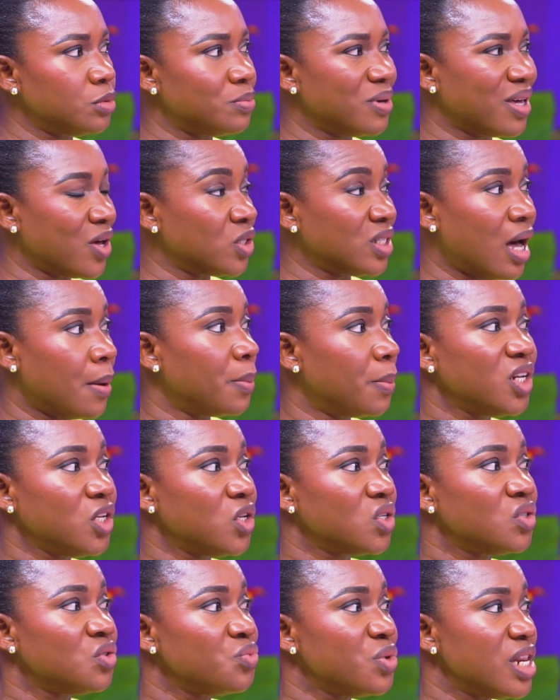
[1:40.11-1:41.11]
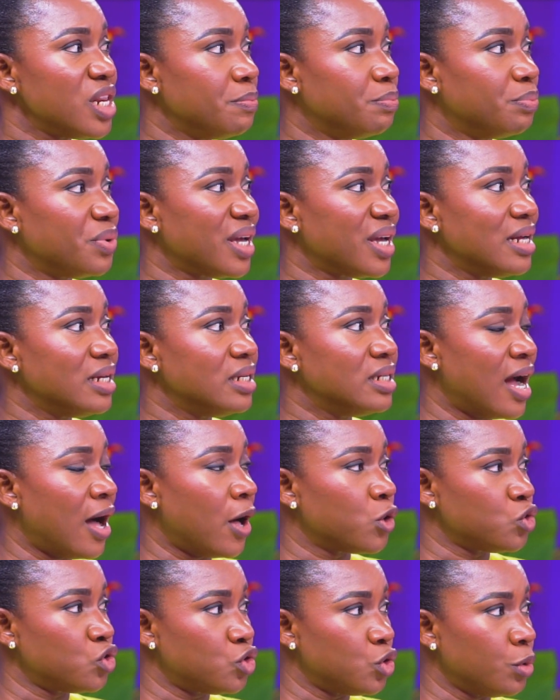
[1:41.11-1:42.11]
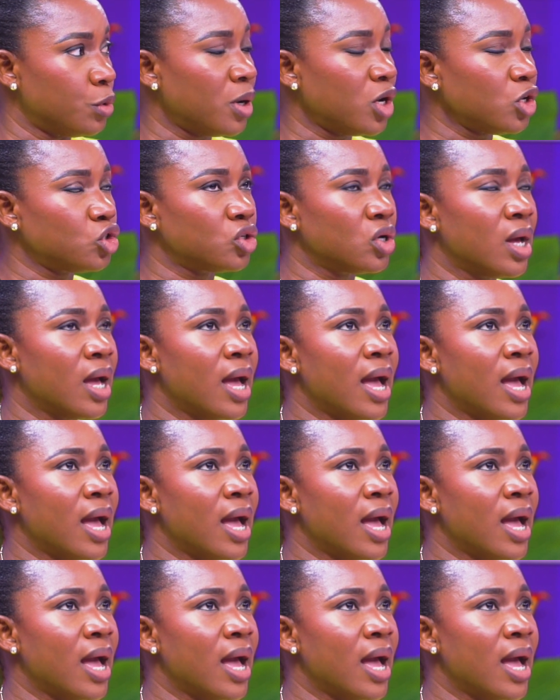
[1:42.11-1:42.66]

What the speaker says: because our body doesn't really break it down so much.